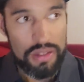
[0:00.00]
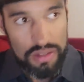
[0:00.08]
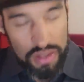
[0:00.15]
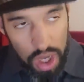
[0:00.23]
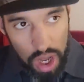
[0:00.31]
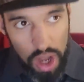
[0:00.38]

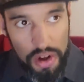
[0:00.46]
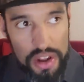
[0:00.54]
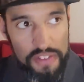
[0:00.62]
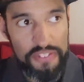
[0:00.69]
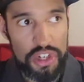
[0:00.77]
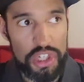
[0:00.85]

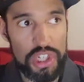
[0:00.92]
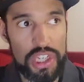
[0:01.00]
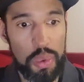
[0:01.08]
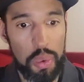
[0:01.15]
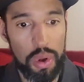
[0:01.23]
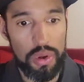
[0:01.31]
can't officially
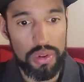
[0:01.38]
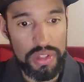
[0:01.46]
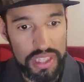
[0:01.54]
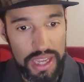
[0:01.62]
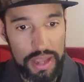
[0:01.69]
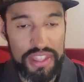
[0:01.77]

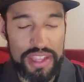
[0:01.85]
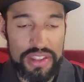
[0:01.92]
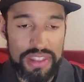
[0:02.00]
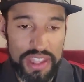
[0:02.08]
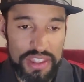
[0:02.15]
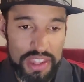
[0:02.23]

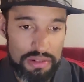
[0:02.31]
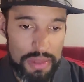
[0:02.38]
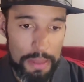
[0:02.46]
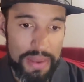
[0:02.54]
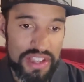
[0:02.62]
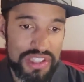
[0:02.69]

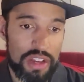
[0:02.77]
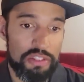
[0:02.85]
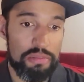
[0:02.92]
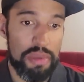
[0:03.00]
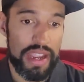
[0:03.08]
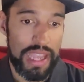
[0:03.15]
they're based out
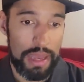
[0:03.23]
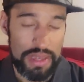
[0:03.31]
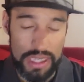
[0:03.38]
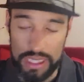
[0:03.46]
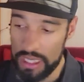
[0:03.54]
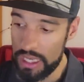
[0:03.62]
of
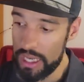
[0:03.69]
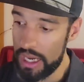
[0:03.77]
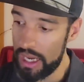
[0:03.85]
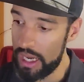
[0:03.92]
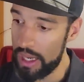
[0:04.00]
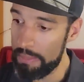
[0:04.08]
Miami,
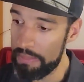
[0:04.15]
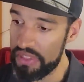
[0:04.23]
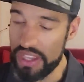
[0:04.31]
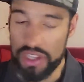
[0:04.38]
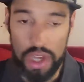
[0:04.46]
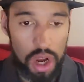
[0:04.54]
but
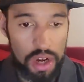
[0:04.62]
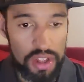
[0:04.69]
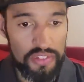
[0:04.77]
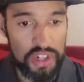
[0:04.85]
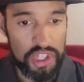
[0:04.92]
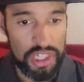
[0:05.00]
they can't
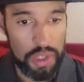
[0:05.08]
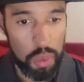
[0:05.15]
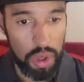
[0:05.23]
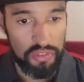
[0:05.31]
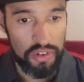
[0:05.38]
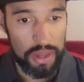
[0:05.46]
officially
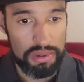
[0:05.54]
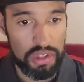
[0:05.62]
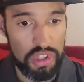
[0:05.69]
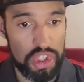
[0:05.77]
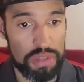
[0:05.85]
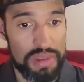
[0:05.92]
qualify
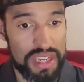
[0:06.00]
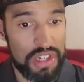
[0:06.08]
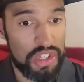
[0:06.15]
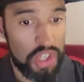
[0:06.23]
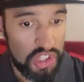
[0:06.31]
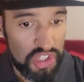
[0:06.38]
because
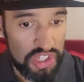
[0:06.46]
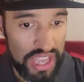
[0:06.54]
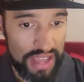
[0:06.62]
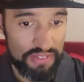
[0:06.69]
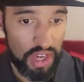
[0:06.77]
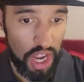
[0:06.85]
Jamaica doesn't
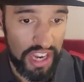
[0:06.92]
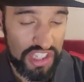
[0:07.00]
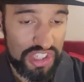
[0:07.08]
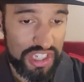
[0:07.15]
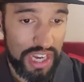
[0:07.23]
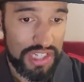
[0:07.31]
have an
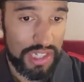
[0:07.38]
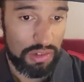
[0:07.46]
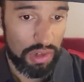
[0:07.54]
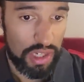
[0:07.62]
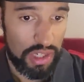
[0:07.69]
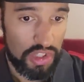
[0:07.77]
ice
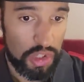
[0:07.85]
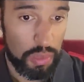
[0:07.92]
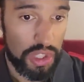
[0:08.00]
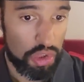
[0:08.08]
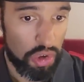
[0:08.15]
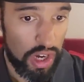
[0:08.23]
skating rink. So
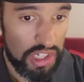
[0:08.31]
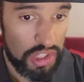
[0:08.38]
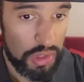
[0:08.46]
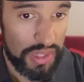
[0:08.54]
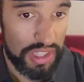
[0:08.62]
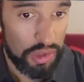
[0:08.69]
we're trying
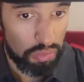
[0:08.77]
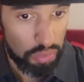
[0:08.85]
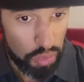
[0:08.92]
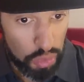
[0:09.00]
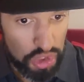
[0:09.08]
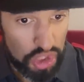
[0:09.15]
to get the
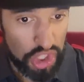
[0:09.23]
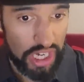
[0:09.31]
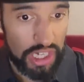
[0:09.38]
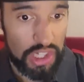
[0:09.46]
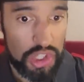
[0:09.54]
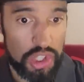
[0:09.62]
rules
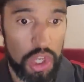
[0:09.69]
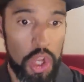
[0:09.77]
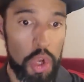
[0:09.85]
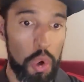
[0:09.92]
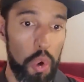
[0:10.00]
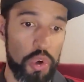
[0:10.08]
changed
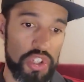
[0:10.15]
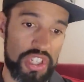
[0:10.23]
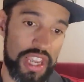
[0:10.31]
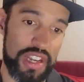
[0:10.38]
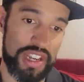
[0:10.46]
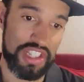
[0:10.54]
or to
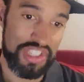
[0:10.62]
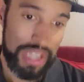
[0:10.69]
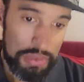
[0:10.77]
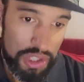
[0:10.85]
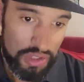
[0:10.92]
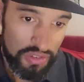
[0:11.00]
get an
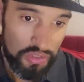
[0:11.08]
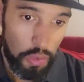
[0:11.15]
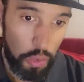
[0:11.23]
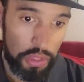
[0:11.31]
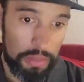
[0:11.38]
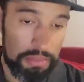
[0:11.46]
exception
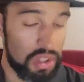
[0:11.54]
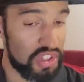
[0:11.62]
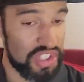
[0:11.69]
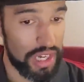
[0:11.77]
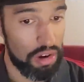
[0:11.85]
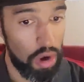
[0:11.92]
for them
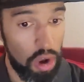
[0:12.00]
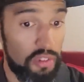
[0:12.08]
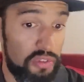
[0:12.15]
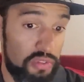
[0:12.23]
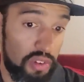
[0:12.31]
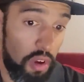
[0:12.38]
because they are
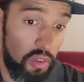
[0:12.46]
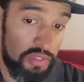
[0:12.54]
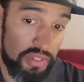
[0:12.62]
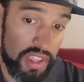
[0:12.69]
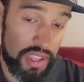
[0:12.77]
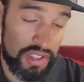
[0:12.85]
of
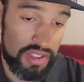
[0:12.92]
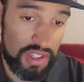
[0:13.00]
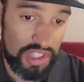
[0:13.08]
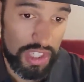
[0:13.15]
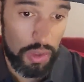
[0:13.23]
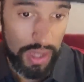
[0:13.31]

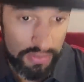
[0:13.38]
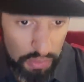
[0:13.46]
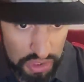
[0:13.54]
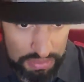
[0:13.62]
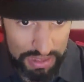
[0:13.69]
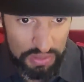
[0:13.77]
the skill
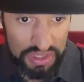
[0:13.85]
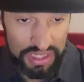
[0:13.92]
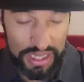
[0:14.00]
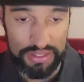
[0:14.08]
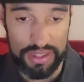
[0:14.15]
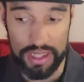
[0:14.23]
level to be able to
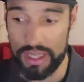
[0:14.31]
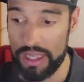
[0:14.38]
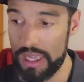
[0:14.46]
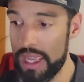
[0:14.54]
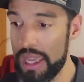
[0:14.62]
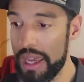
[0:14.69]
get there.